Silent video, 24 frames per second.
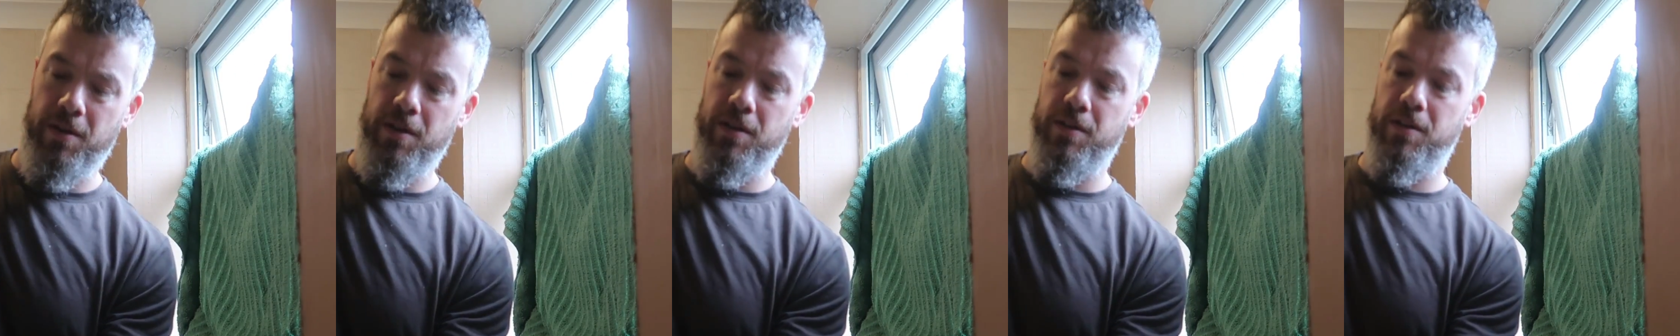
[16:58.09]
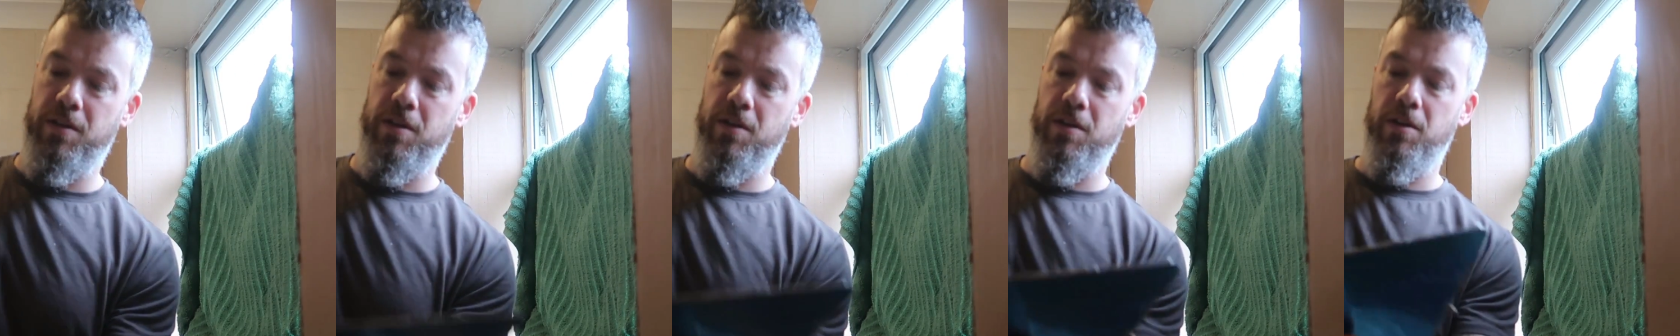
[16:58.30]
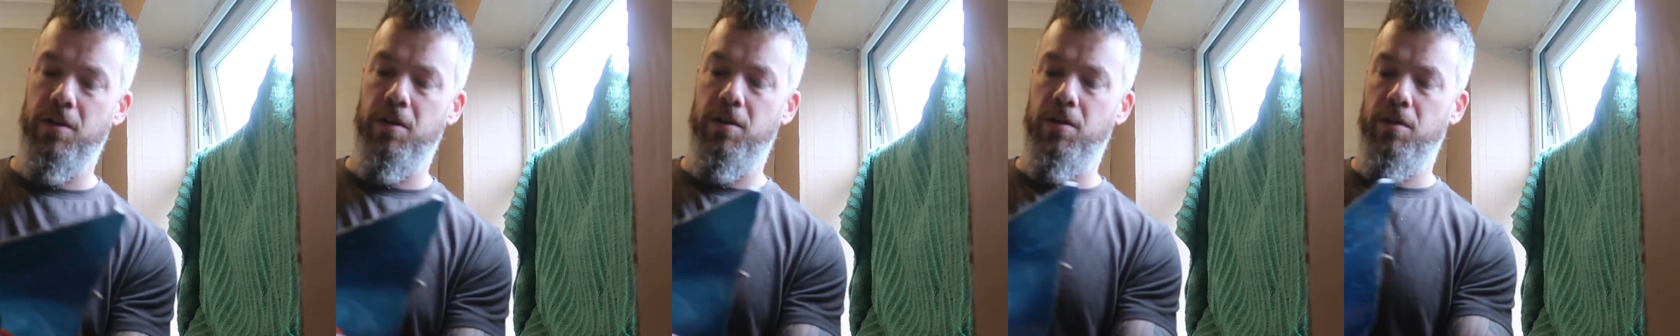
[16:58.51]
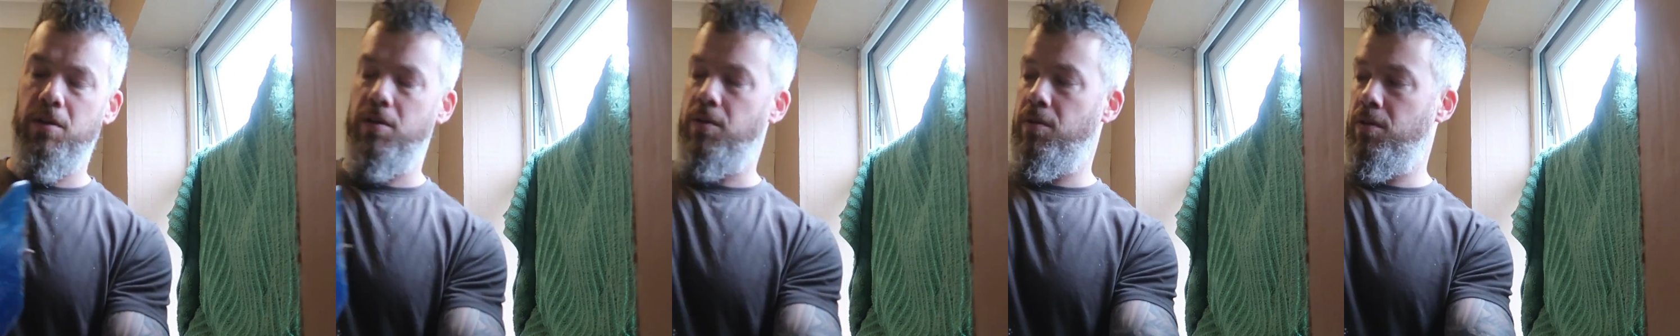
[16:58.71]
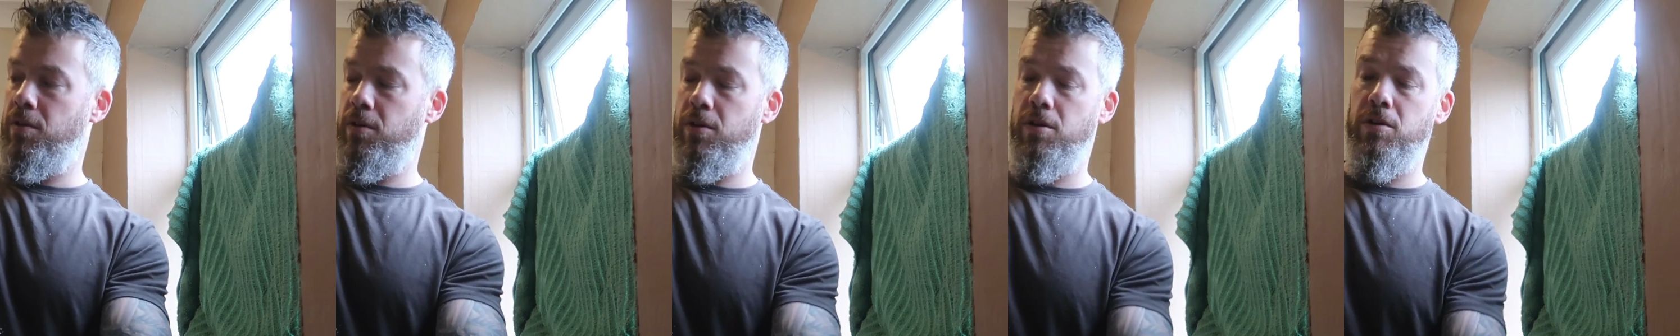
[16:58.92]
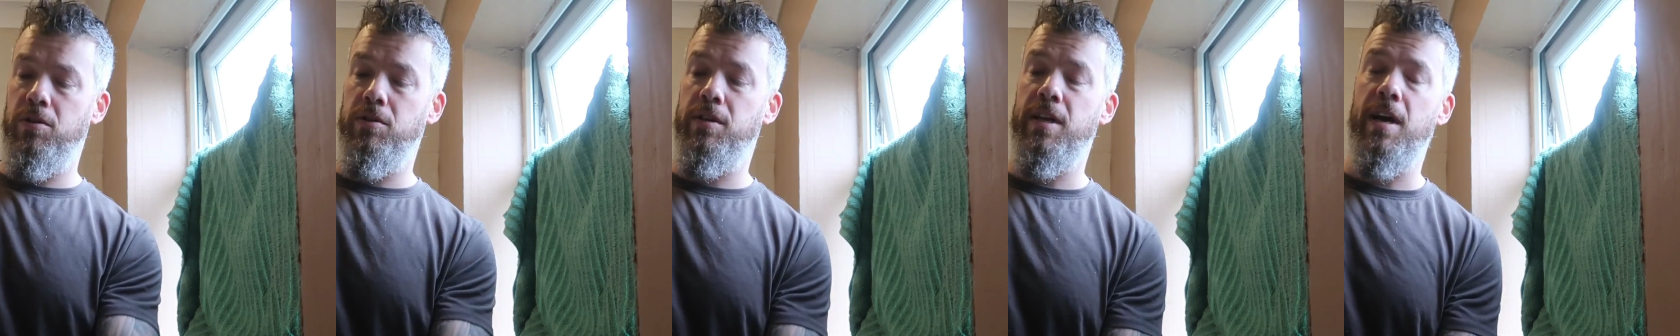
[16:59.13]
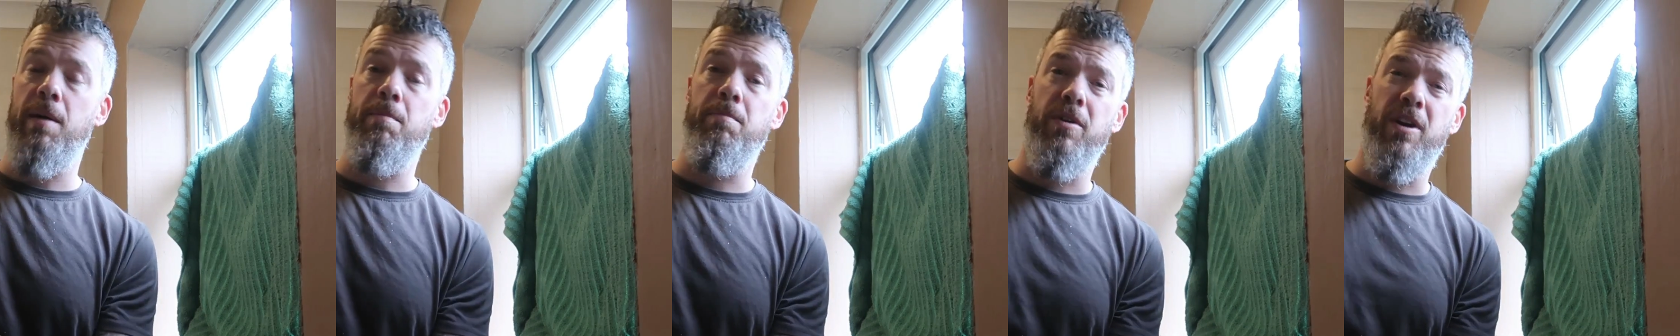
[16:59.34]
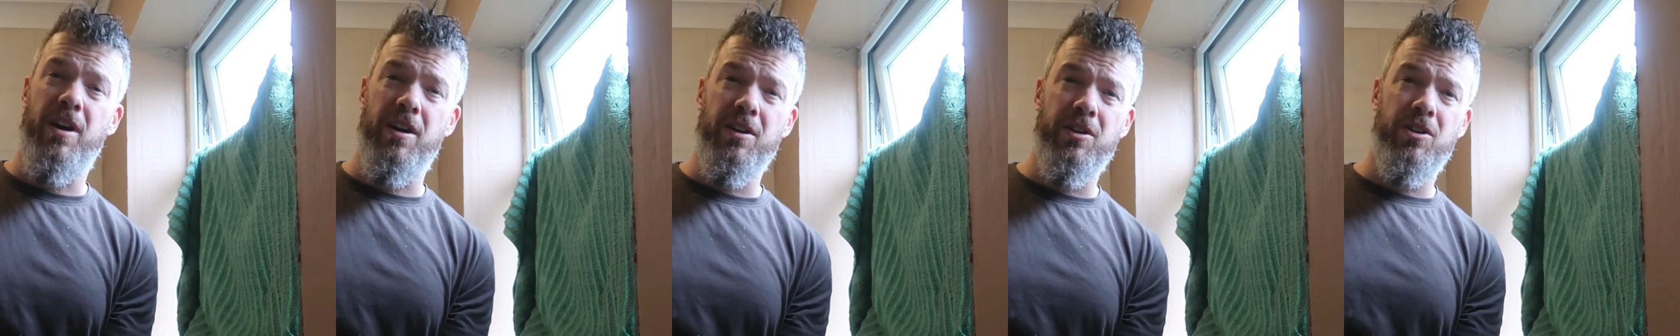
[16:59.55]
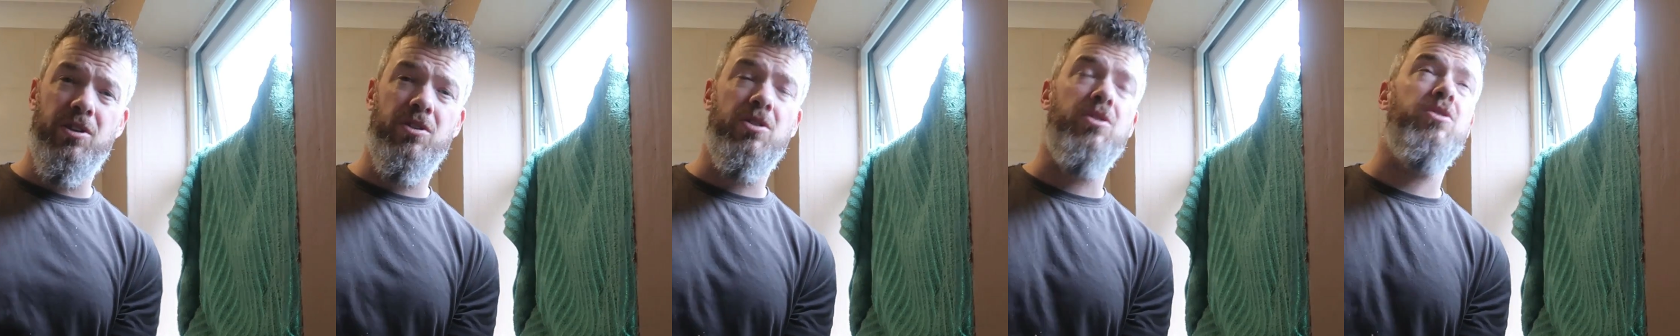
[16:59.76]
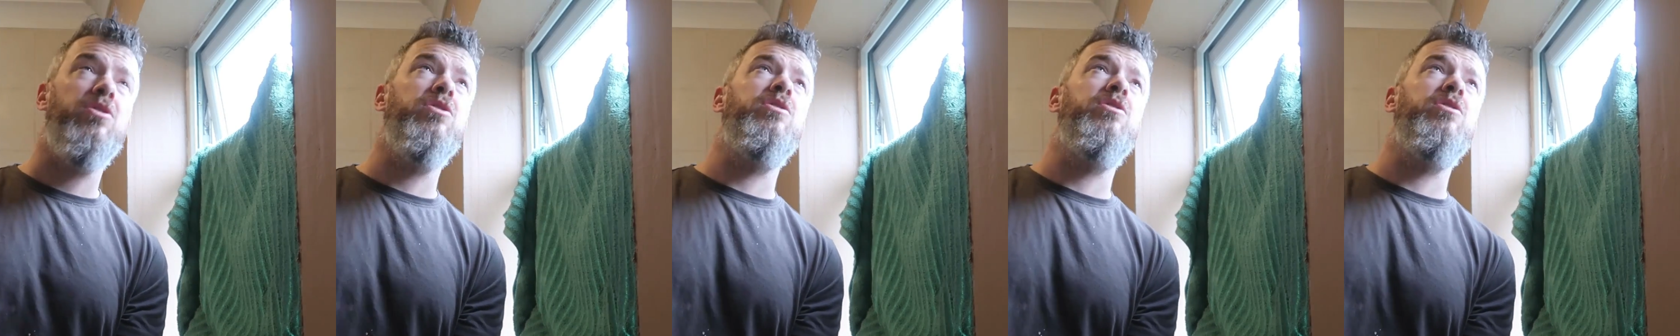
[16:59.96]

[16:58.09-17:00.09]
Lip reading: is going to use that brush to